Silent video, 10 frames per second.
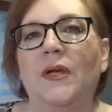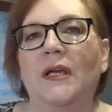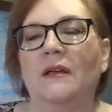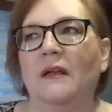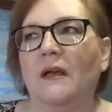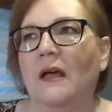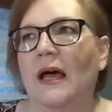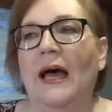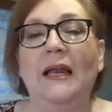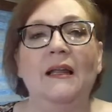And
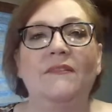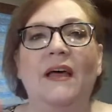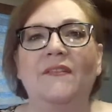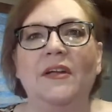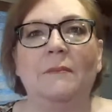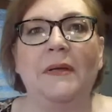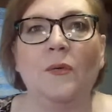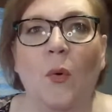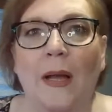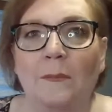I love having a
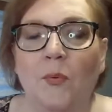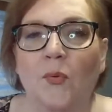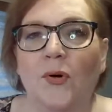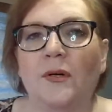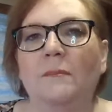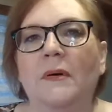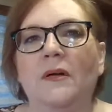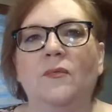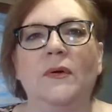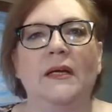big whiteboard,
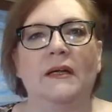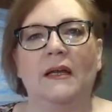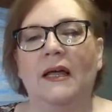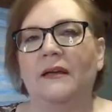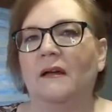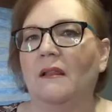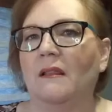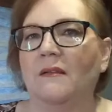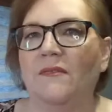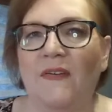but we align all
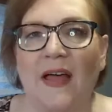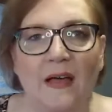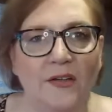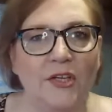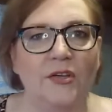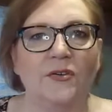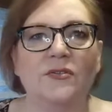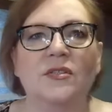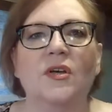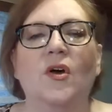the
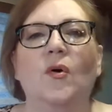values.